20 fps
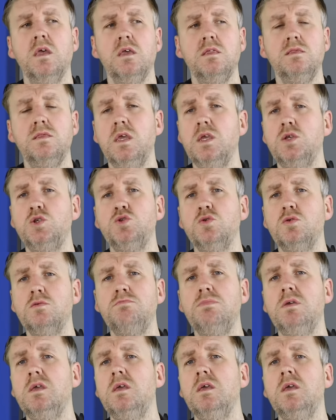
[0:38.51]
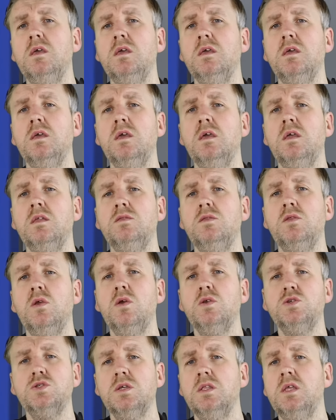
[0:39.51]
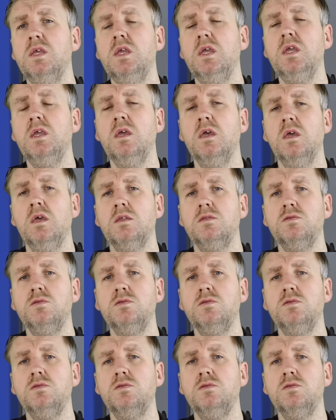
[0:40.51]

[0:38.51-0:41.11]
They should be in nursery,